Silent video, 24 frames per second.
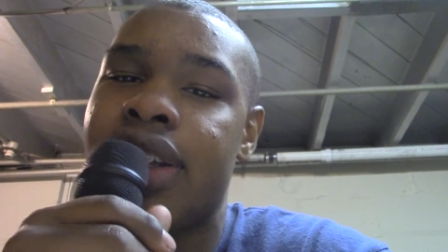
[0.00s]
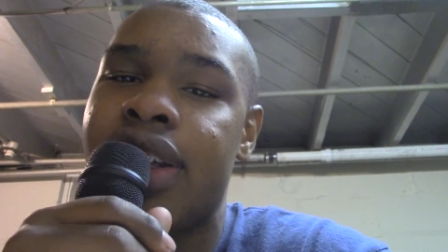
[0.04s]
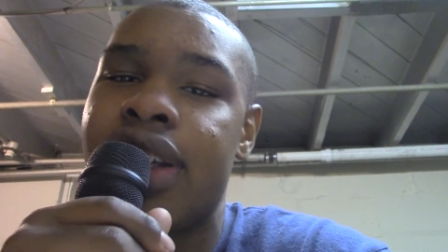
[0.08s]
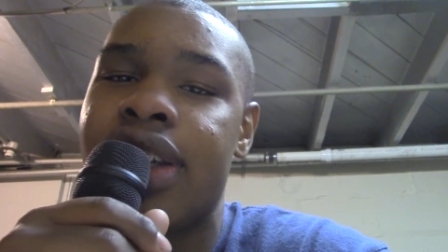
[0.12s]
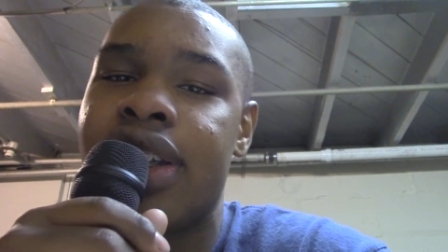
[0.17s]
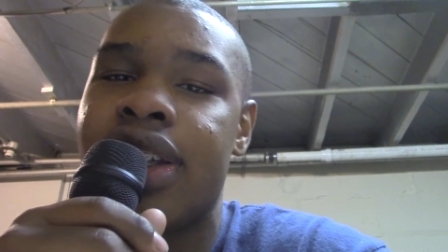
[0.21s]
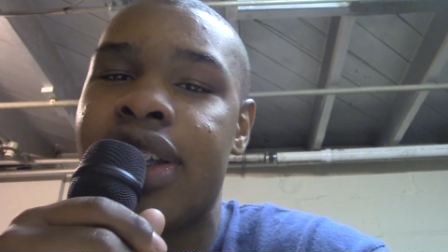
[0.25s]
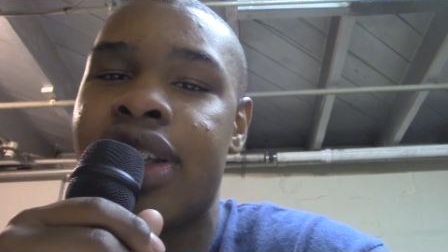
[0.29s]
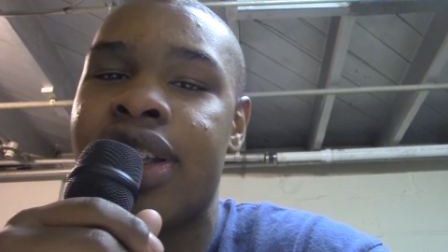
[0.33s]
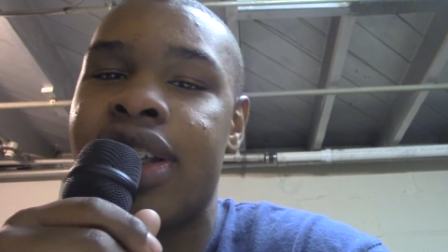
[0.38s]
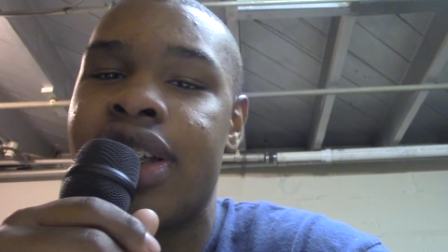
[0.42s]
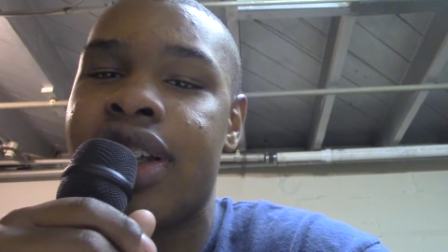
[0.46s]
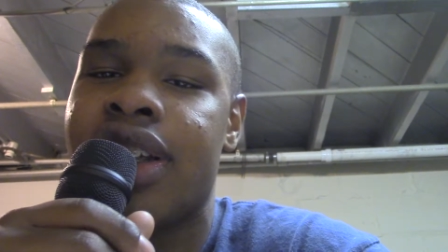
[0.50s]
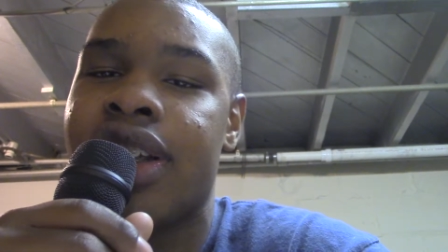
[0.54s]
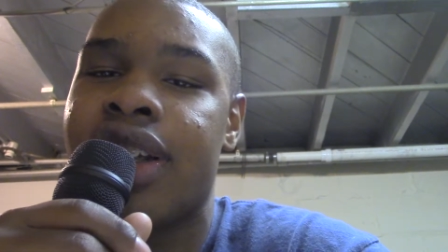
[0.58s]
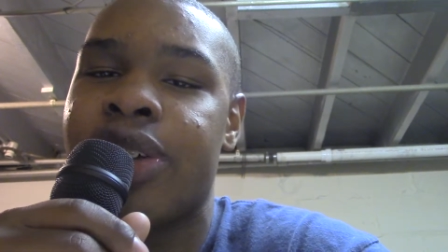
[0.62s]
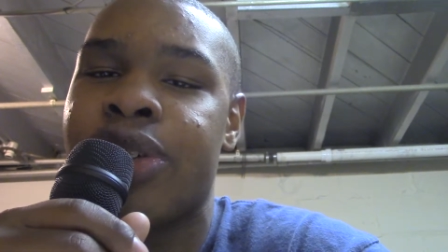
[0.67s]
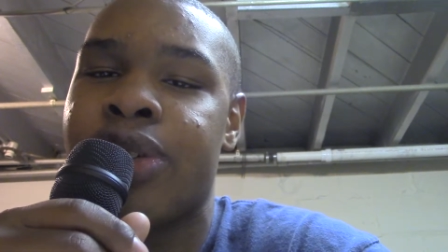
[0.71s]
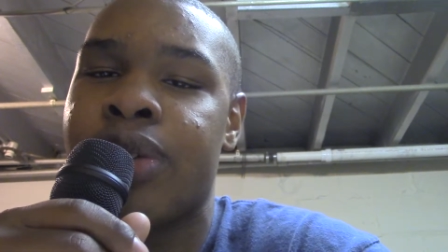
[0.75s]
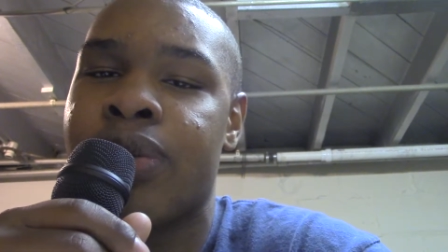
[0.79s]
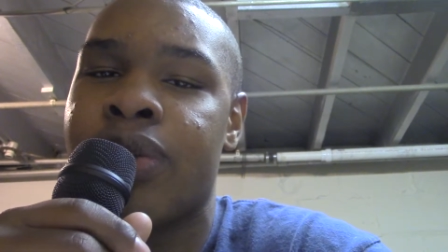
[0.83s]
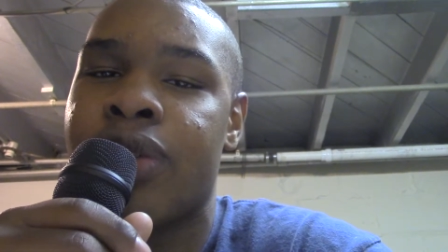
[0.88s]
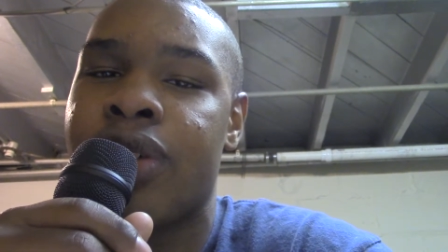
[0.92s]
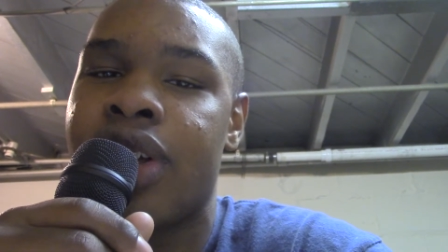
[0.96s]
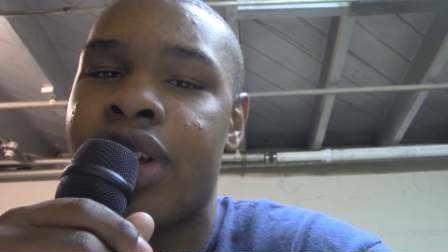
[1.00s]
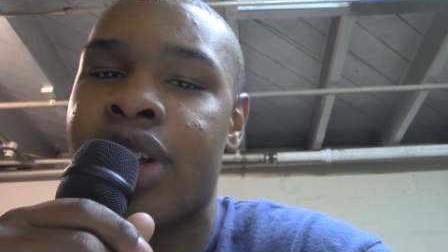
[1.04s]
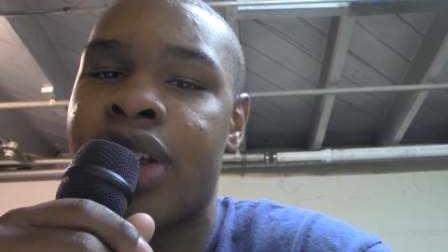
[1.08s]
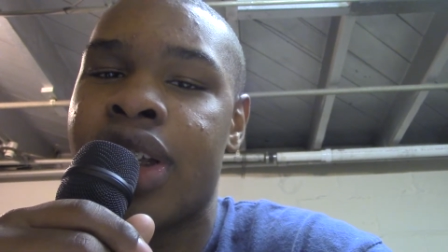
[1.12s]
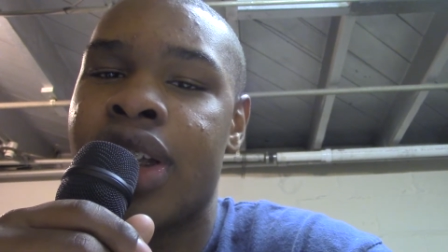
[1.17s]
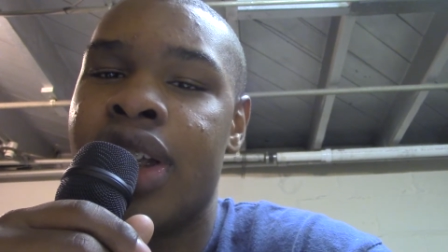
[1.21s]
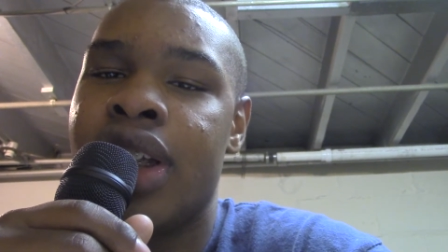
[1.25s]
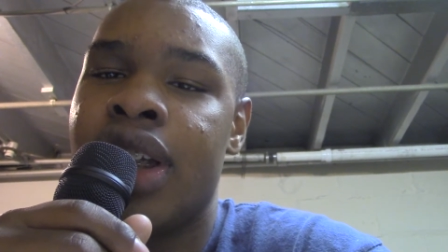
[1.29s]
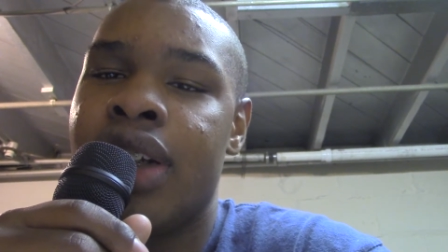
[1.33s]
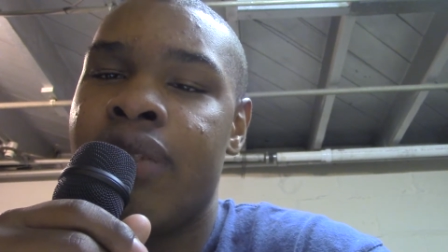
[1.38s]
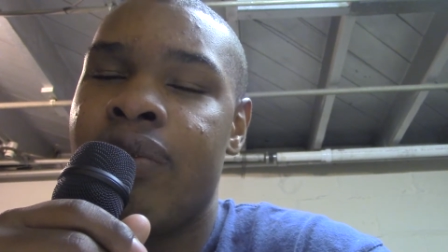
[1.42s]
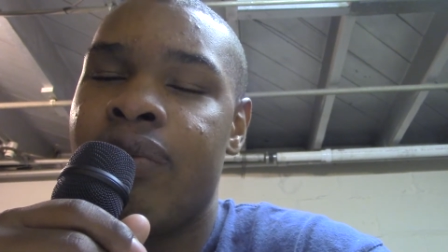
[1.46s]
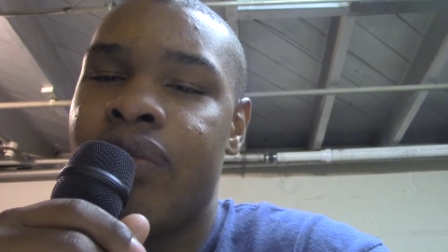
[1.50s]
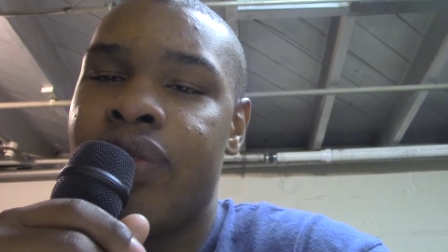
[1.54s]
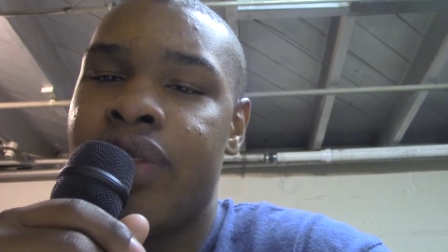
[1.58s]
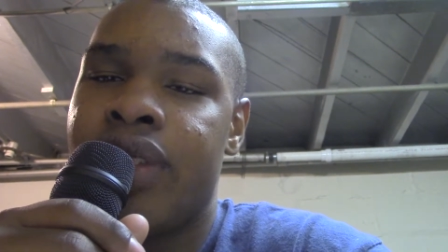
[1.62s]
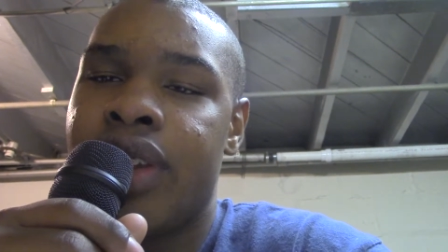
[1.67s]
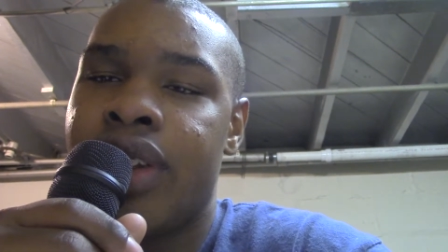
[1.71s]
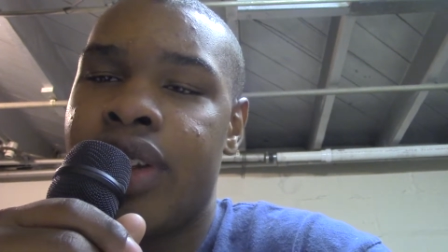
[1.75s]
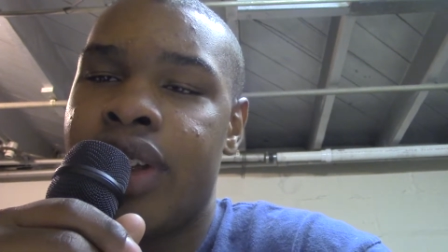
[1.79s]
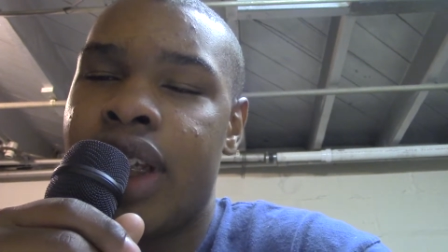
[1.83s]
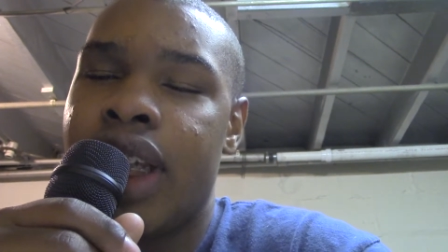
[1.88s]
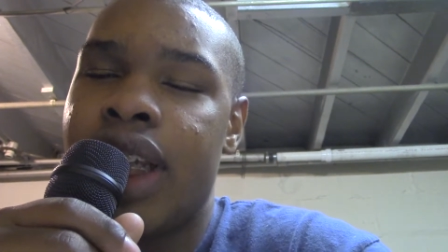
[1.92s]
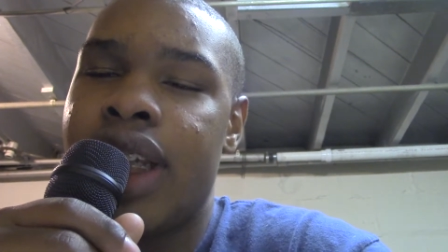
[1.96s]
this is the Electro Voice
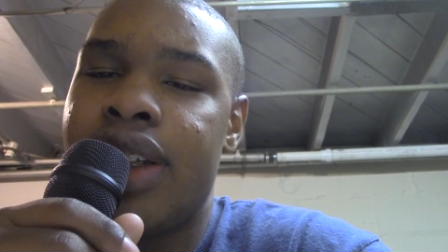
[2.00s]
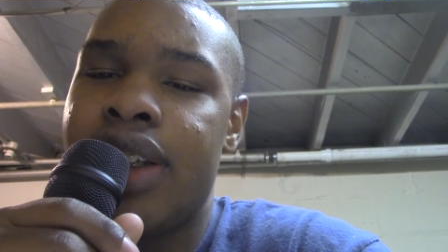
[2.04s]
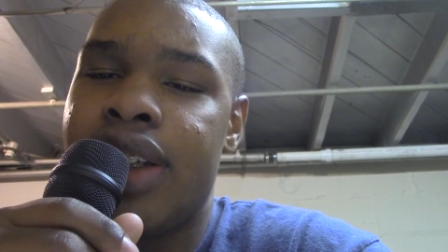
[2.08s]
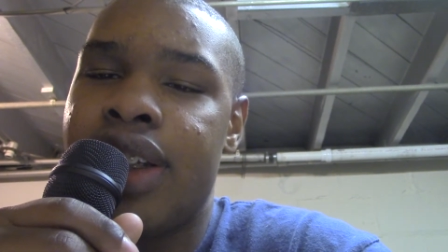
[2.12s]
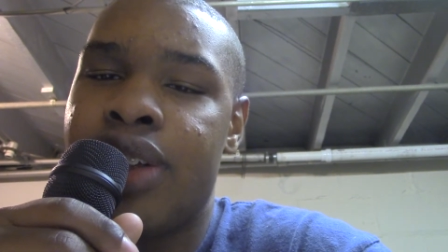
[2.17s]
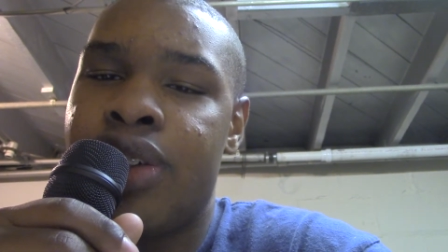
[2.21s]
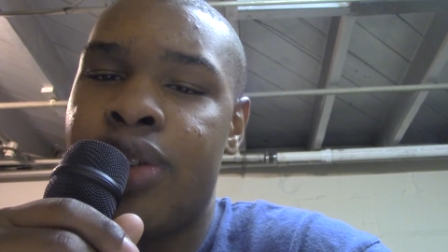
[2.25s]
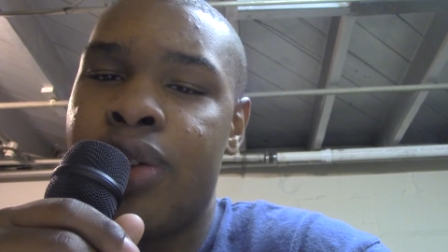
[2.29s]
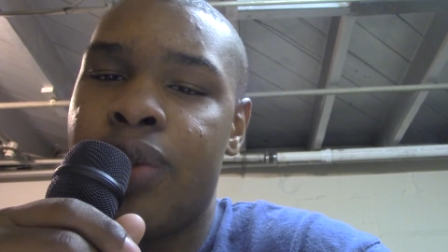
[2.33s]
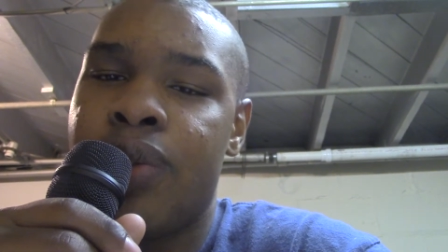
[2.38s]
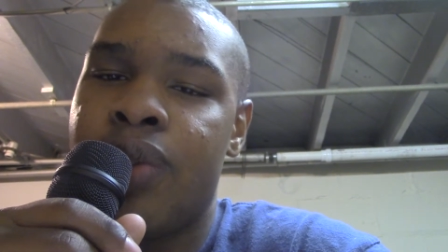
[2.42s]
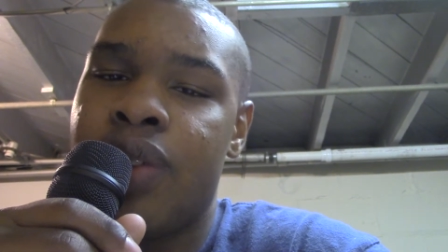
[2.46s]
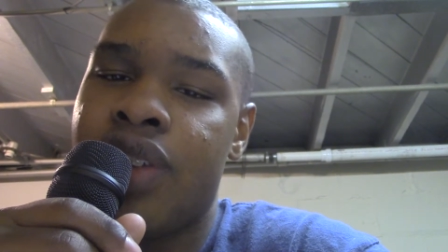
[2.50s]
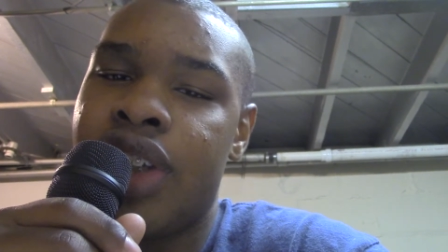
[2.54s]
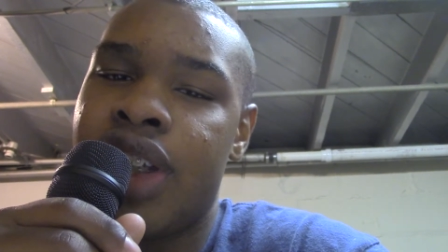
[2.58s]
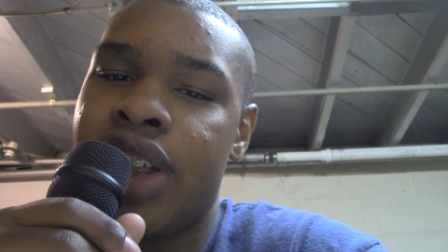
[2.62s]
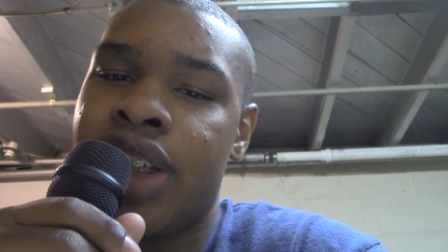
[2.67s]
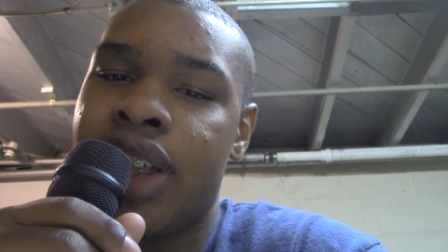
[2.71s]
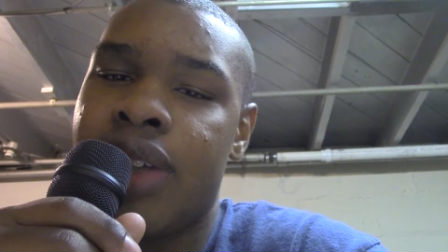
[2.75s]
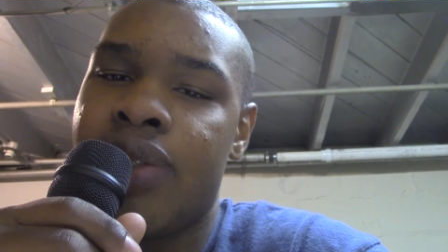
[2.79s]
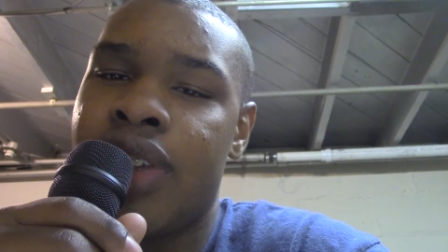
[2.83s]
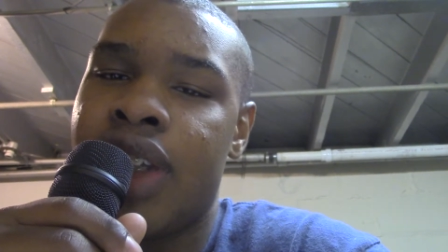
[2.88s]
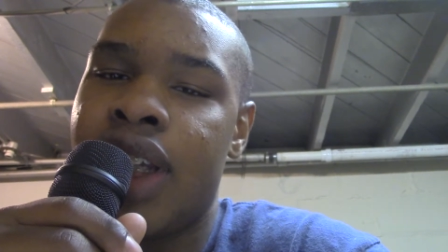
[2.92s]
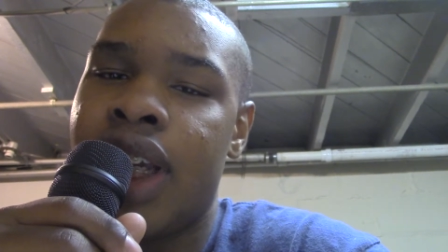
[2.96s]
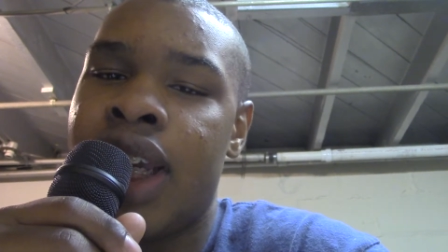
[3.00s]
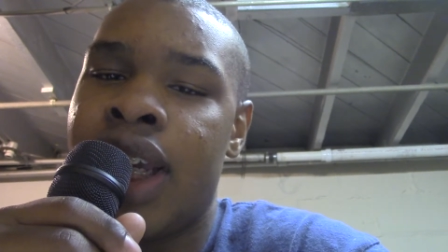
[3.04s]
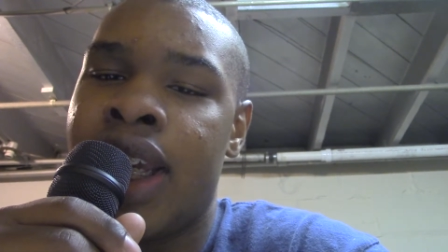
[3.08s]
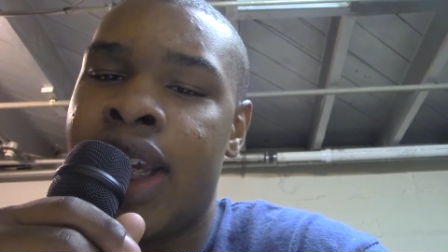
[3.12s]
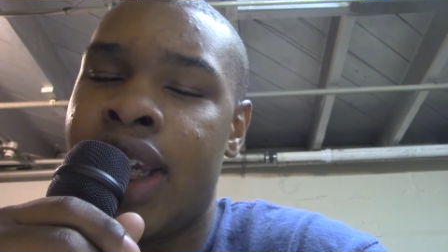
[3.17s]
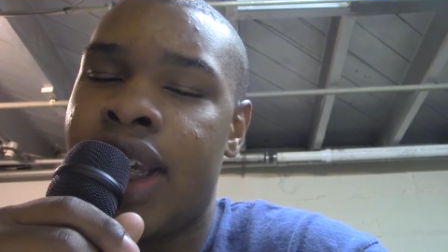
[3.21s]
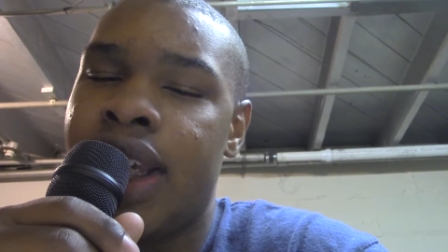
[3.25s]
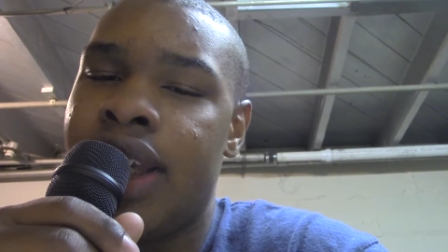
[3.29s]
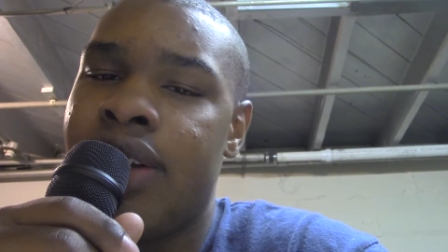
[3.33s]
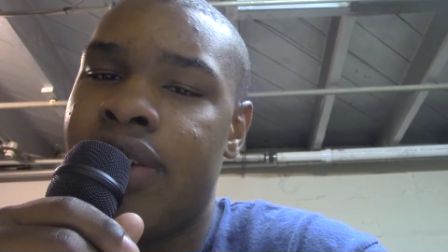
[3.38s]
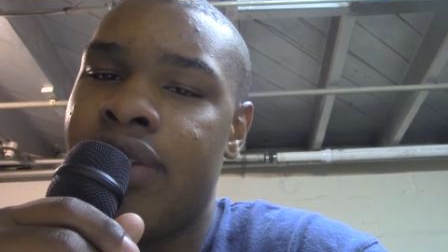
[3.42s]
ND257A